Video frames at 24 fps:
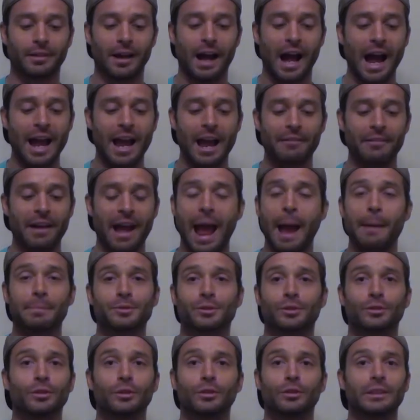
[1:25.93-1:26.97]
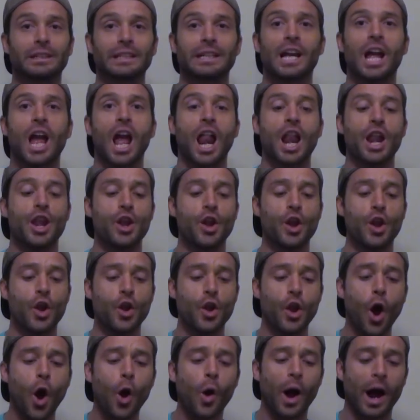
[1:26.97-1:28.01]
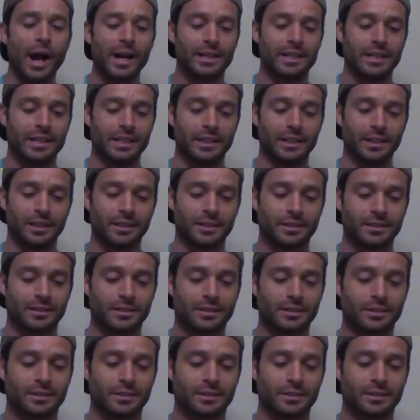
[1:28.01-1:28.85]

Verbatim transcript: I have absolutely no idea